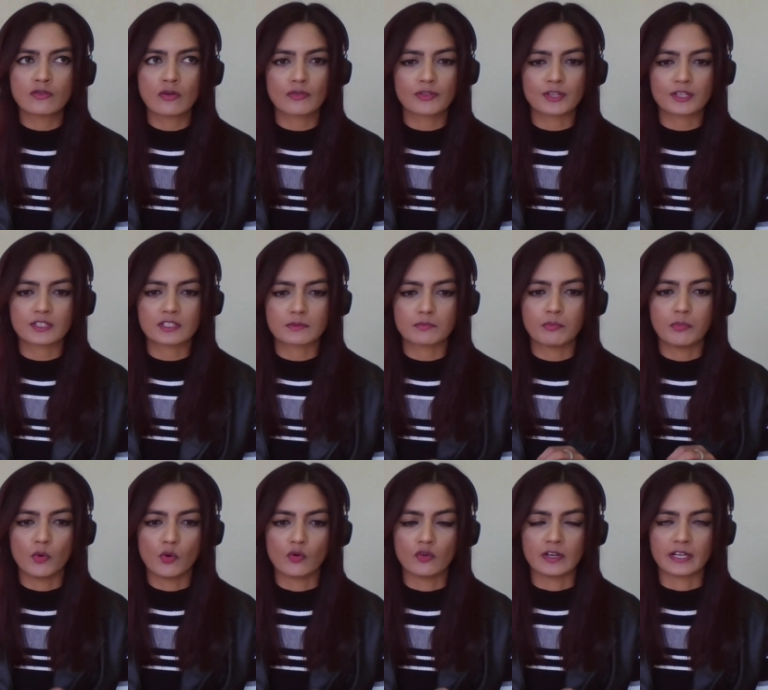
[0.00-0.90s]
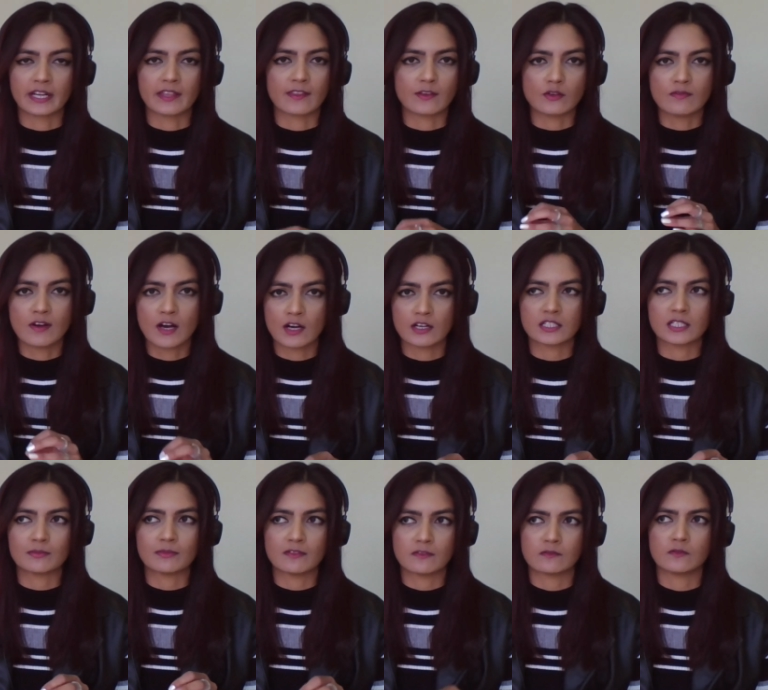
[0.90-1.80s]
And it's not that it's boring and that
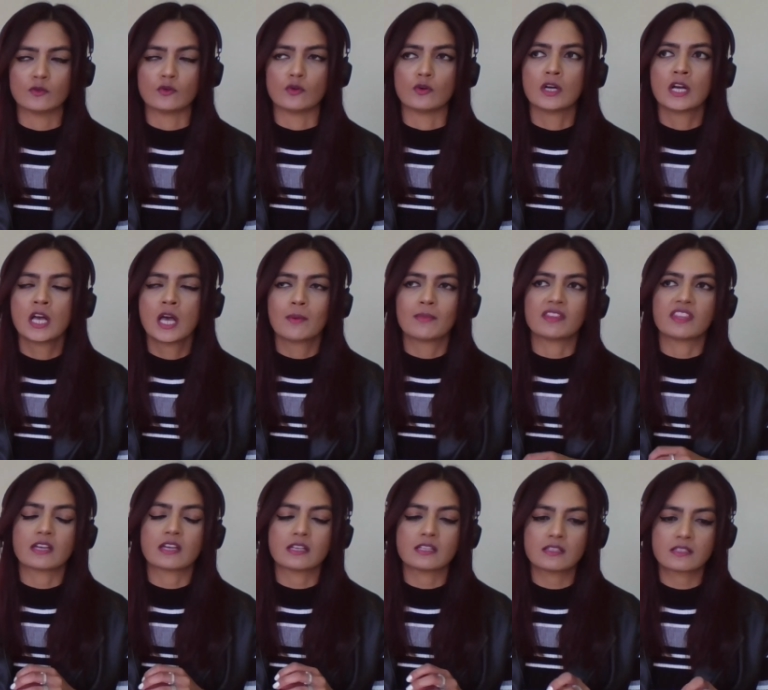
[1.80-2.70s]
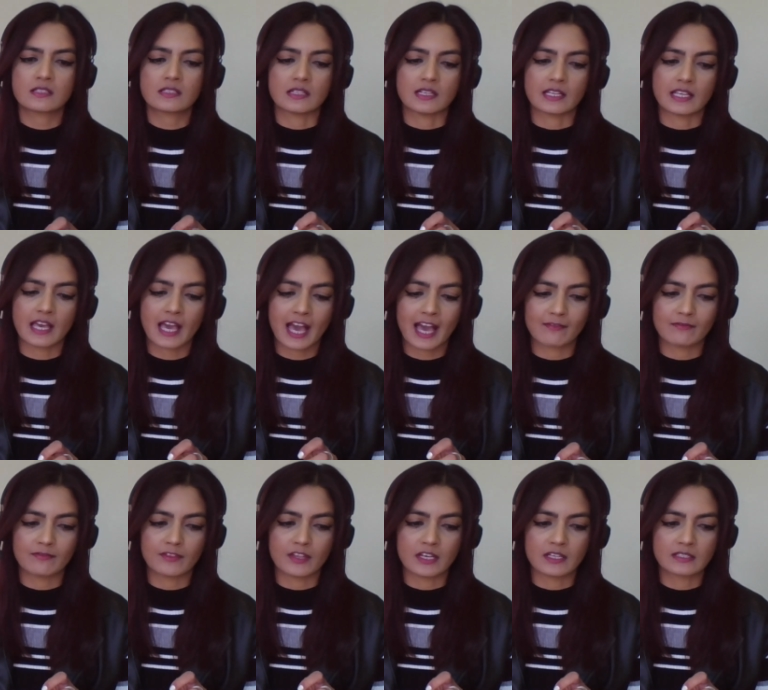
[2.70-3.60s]
you've heard it before, but they
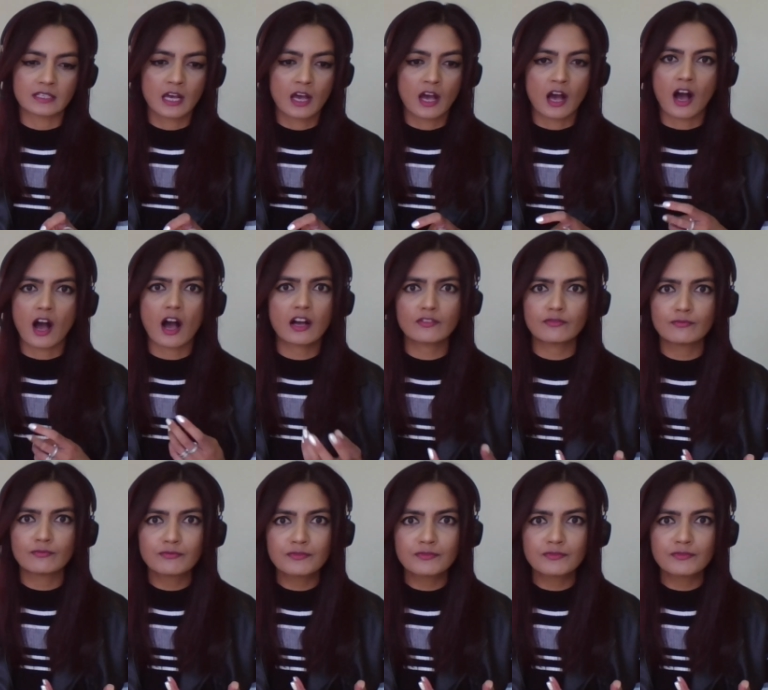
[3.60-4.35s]
instantly have this,